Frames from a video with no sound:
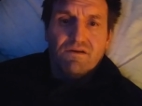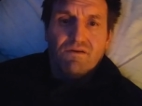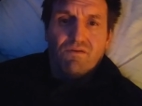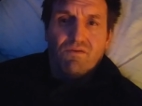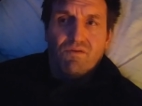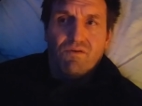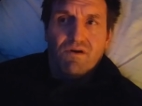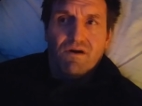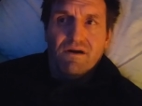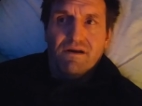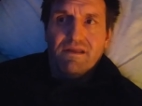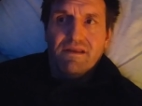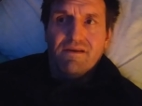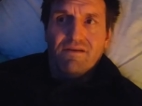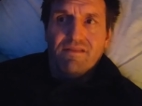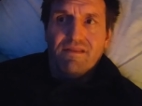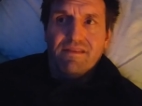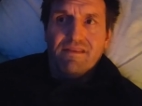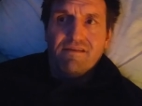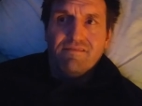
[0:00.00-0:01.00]
or you
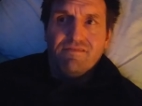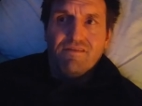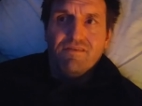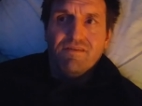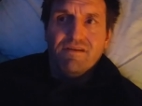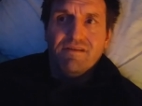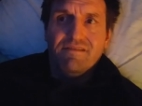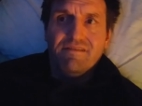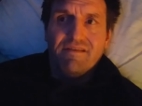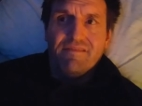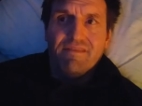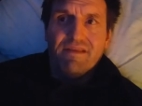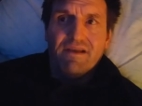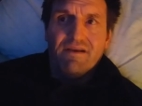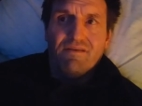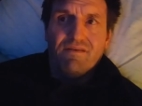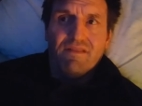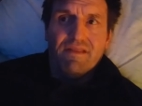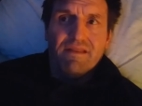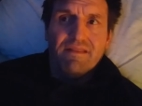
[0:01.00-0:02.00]
know that they voted
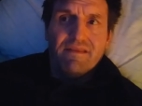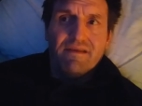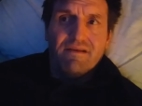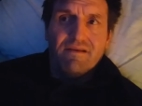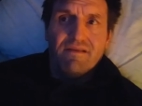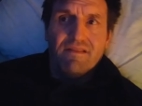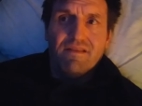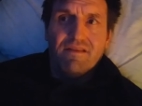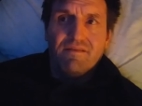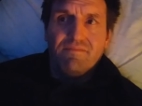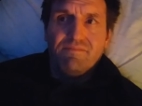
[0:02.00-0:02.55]
something, or that the that